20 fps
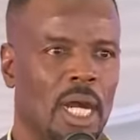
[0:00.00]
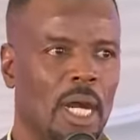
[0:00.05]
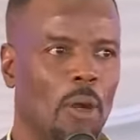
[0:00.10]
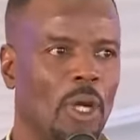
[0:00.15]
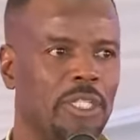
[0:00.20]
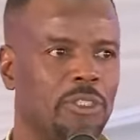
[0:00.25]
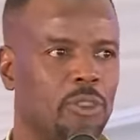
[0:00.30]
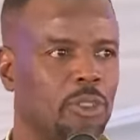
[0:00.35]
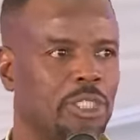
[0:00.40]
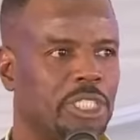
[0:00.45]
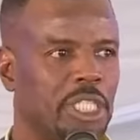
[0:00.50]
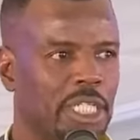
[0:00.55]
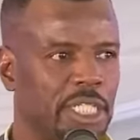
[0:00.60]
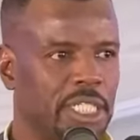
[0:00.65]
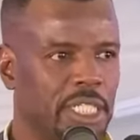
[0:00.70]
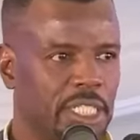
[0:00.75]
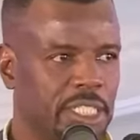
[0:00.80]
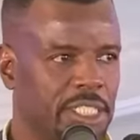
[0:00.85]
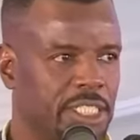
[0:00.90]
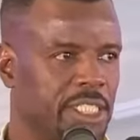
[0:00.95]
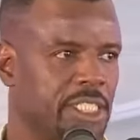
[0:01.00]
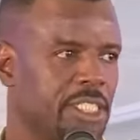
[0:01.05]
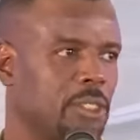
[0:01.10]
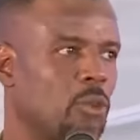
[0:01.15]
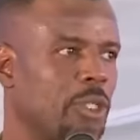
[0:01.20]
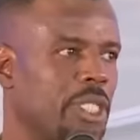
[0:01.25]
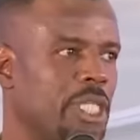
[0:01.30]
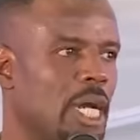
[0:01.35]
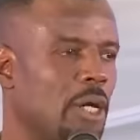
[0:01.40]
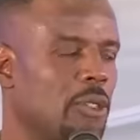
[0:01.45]
I want to say
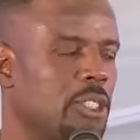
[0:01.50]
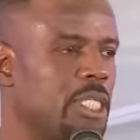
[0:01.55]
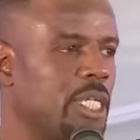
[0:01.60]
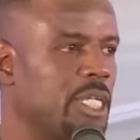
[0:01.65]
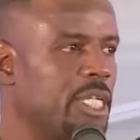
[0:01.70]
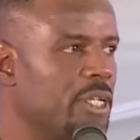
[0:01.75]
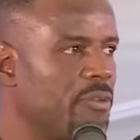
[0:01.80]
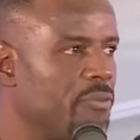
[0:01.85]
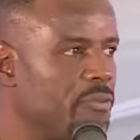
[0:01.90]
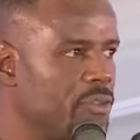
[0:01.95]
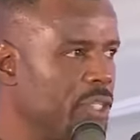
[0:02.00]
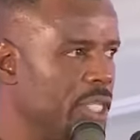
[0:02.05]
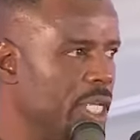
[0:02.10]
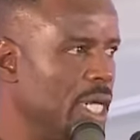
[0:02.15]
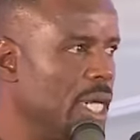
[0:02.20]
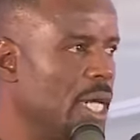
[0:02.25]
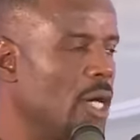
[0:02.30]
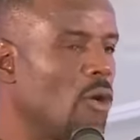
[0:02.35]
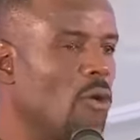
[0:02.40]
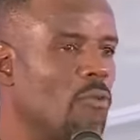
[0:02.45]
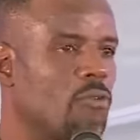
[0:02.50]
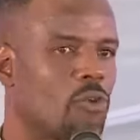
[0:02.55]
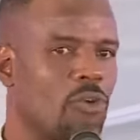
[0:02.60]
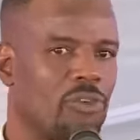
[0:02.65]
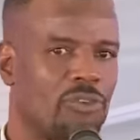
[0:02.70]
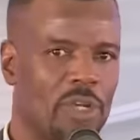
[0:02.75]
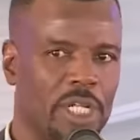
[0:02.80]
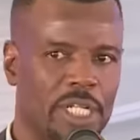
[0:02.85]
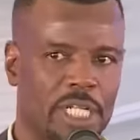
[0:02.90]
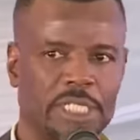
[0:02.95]
this without any fear of
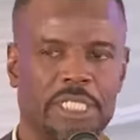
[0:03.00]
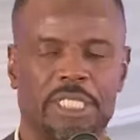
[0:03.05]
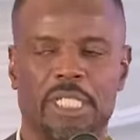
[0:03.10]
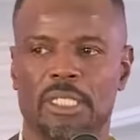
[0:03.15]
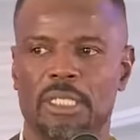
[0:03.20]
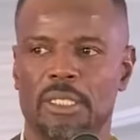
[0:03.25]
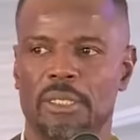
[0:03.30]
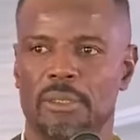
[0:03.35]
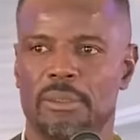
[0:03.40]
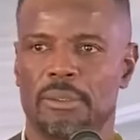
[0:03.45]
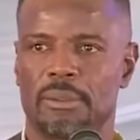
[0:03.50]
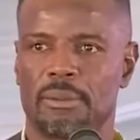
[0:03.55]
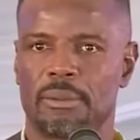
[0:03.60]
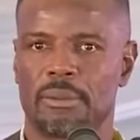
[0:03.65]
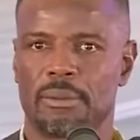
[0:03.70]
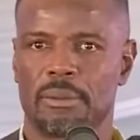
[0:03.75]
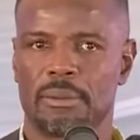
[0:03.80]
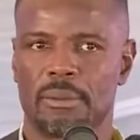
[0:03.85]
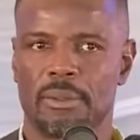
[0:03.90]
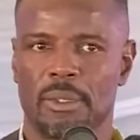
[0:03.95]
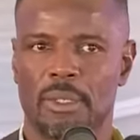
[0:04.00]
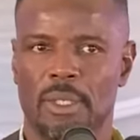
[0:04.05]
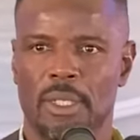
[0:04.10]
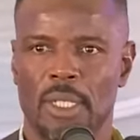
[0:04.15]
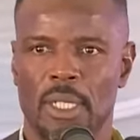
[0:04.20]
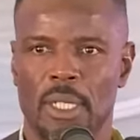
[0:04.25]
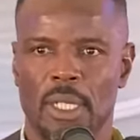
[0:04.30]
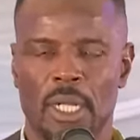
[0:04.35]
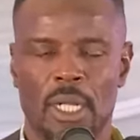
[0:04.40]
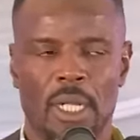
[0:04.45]
contradiction,
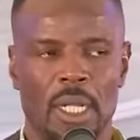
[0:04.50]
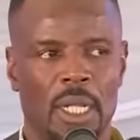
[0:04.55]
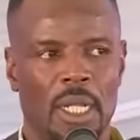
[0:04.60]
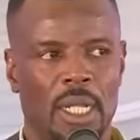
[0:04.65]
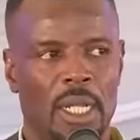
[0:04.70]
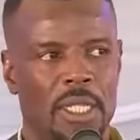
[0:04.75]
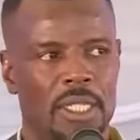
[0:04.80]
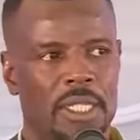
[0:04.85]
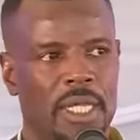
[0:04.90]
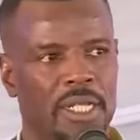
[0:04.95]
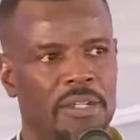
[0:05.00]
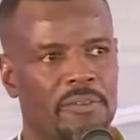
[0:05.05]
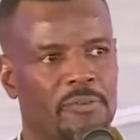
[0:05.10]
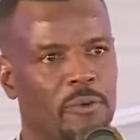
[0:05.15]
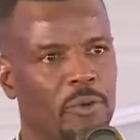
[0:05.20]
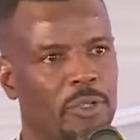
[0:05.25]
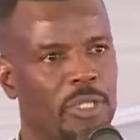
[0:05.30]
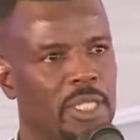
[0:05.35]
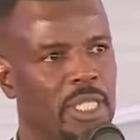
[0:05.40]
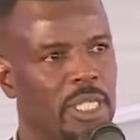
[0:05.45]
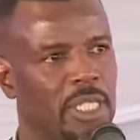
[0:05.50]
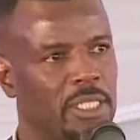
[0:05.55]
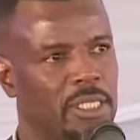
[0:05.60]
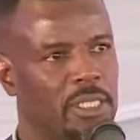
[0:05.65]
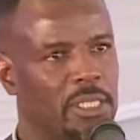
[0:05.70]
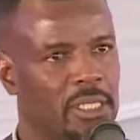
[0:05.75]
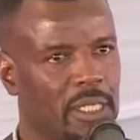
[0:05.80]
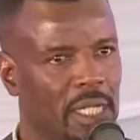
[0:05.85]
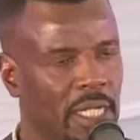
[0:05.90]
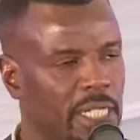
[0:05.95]
that for the
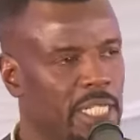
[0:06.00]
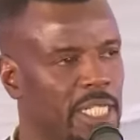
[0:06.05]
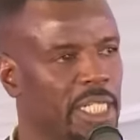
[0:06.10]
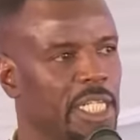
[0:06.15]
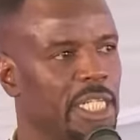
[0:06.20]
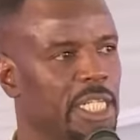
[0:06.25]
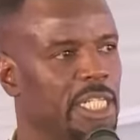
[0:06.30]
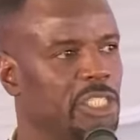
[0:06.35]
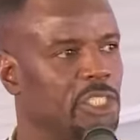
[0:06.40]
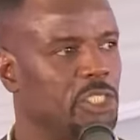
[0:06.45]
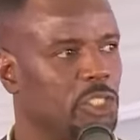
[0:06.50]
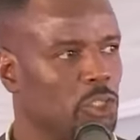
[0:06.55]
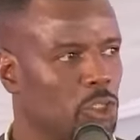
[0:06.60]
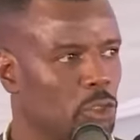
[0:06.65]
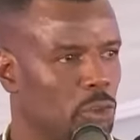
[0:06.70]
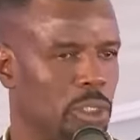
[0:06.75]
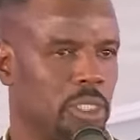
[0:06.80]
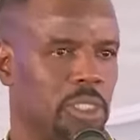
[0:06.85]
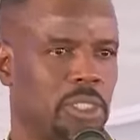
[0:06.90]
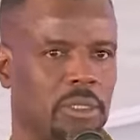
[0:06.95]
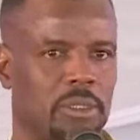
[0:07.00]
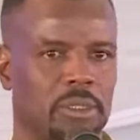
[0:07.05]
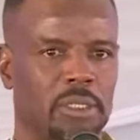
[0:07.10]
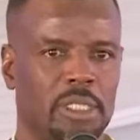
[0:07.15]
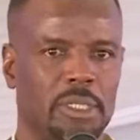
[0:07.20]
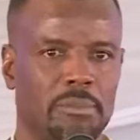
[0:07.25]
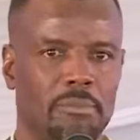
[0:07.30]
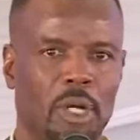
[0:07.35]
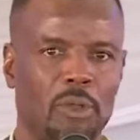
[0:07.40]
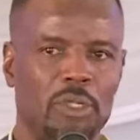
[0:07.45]
training institute
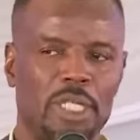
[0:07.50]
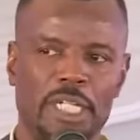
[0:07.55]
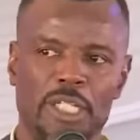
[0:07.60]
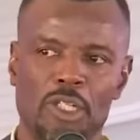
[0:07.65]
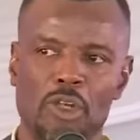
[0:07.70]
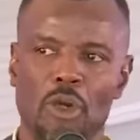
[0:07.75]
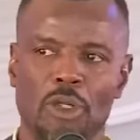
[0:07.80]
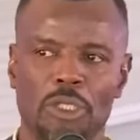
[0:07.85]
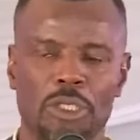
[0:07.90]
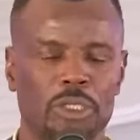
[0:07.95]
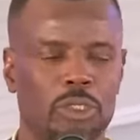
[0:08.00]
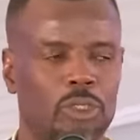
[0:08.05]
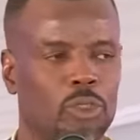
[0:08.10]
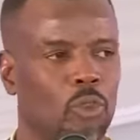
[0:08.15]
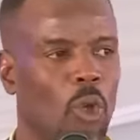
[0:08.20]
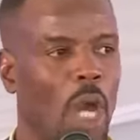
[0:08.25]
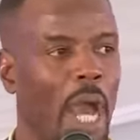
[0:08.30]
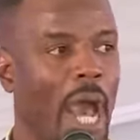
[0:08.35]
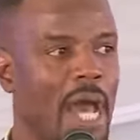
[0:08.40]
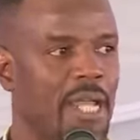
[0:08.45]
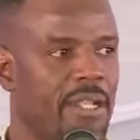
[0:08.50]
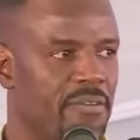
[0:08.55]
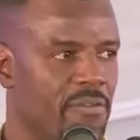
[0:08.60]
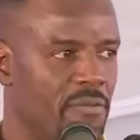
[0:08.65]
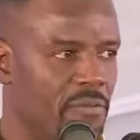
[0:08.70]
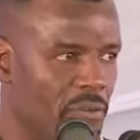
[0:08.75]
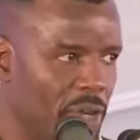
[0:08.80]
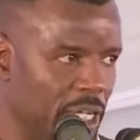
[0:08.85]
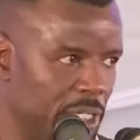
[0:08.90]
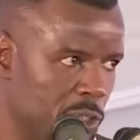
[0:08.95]
in Mount Elgon to add
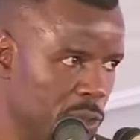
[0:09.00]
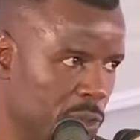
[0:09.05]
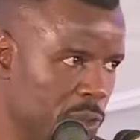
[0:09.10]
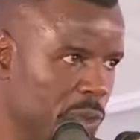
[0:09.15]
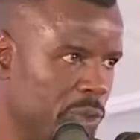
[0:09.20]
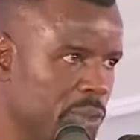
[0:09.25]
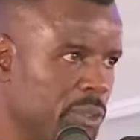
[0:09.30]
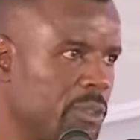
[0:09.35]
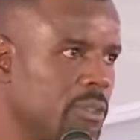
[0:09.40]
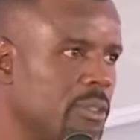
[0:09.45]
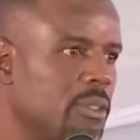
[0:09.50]
value,